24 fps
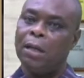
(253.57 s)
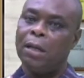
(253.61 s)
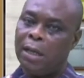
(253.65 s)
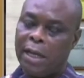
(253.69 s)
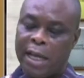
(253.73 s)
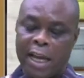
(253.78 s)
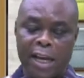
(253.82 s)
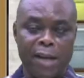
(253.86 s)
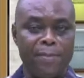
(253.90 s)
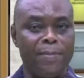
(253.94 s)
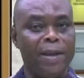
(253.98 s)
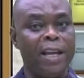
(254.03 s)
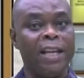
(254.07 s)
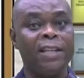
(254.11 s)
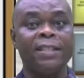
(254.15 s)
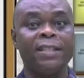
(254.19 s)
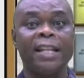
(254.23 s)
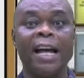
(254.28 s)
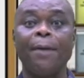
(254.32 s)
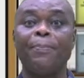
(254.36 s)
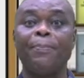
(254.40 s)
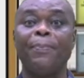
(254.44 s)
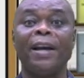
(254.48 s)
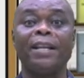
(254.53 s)
then it means
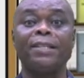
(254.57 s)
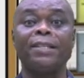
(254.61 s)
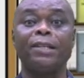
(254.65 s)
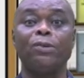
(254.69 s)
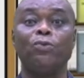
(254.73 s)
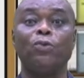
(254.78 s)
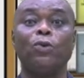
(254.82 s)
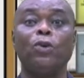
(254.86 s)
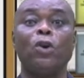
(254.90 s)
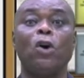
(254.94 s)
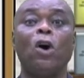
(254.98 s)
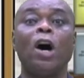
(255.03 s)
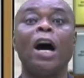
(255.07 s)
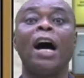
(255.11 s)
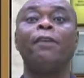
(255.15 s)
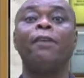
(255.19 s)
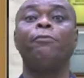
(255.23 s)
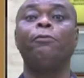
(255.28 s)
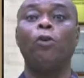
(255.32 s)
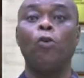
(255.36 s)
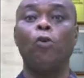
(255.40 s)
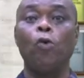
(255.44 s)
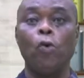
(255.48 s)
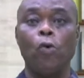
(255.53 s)
that person will not
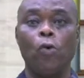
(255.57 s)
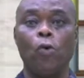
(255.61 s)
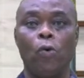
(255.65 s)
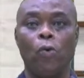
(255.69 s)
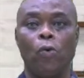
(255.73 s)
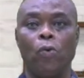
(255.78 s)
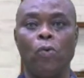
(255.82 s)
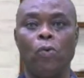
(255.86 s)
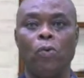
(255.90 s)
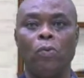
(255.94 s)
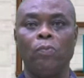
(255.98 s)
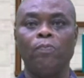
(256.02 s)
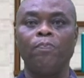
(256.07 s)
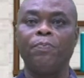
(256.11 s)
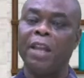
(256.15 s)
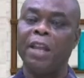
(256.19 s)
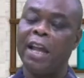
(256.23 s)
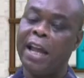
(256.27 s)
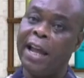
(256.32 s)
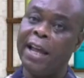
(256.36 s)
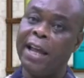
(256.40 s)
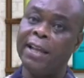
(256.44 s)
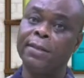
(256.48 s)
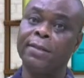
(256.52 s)
have O.
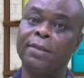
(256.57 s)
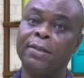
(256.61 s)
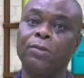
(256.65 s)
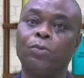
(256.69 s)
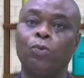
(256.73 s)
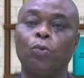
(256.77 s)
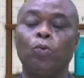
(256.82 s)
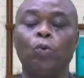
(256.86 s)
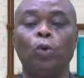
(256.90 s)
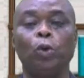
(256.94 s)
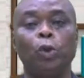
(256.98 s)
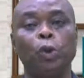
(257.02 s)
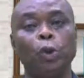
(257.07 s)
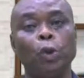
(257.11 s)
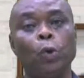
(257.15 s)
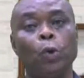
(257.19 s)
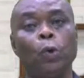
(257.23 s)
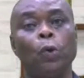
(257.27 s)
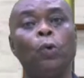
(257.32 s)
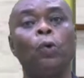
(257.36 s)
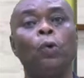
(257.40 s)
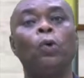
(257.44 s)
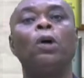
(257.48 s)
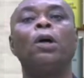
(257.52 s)
Hence, will
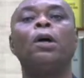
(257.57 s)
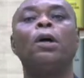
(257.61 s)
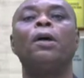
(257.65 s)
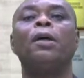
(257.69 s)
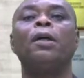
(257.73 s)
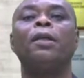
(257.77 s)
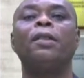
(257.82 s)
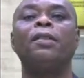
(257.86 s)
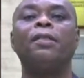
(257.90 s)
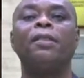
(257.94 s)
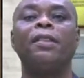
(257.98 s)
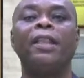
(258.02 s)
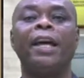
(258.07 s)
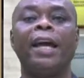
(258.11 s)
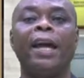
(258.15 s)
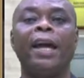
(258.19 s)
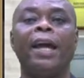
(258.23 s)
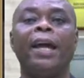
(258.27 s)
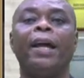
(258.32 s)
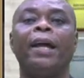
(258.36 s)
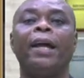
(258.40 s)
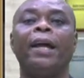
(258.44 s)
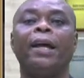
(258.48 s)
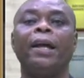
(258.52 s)
show
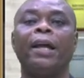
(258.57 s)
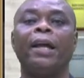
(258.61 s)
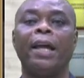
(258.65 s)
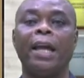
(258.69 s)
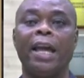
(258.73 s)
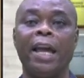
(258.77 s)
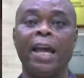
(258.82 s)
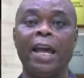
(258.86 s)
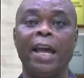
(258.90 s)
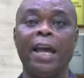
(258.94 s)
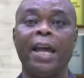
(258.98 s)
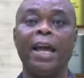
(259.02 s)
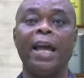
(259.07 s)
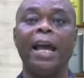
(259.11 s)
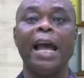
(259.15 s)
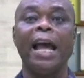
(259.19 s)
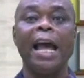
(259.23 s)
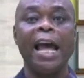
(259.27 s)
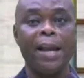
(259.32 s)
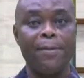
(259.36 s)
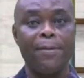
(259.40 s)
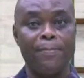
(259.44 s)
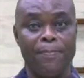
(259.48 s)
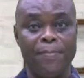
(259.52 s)
the A
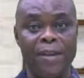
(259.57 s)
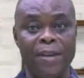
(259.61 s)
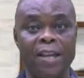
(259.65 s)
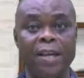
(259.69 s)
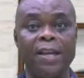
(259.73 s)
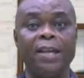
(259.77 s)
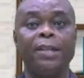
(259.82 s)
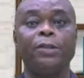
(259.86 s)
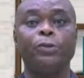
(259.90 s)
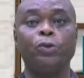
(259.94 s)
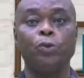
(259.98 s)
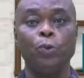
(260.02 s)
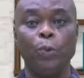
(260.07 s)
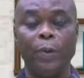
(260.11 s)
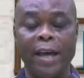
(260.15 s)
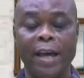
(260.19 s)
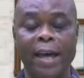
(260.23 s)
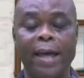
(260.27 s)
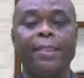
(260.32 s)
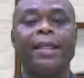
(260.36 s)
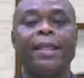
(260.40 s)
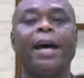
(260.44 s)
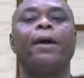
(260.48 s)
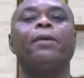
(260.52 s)
and B
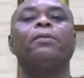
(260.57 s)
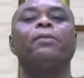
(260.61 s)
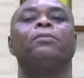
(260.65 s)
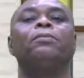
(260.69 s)
together.